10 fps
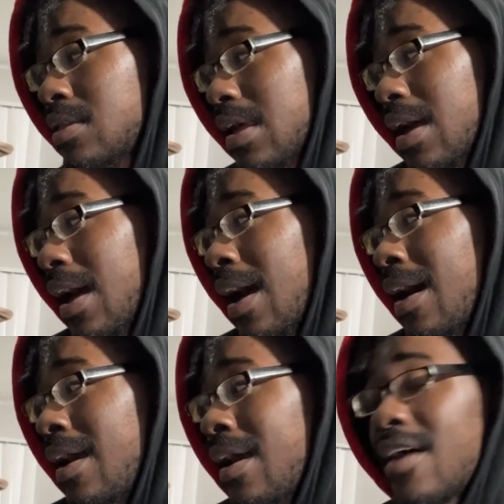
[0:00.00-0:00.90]
Like,
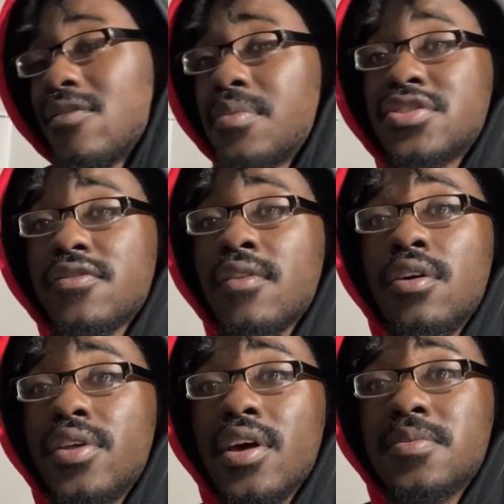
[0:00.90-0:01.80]
I have a bunch of
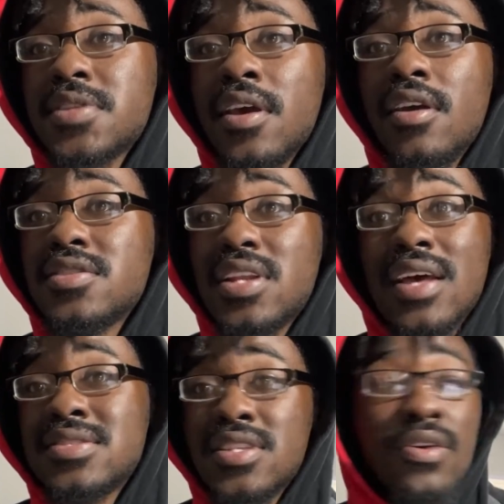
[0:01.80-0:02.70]
clothing upstairs that I
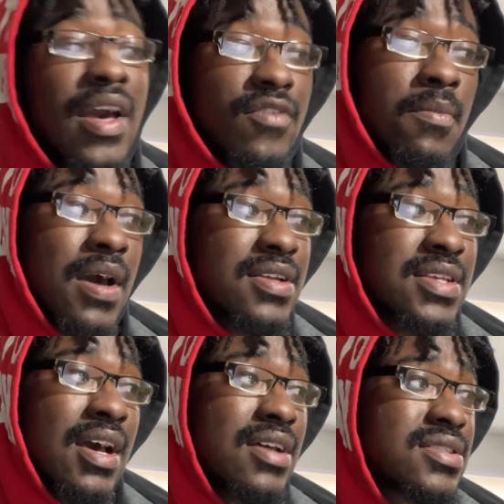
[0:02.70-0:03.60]
still haven't
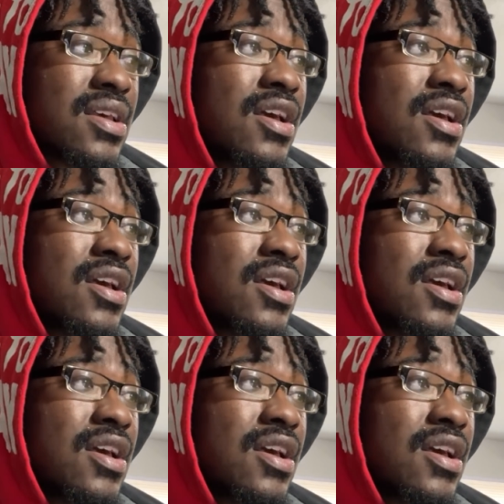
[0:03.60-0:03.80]
monetized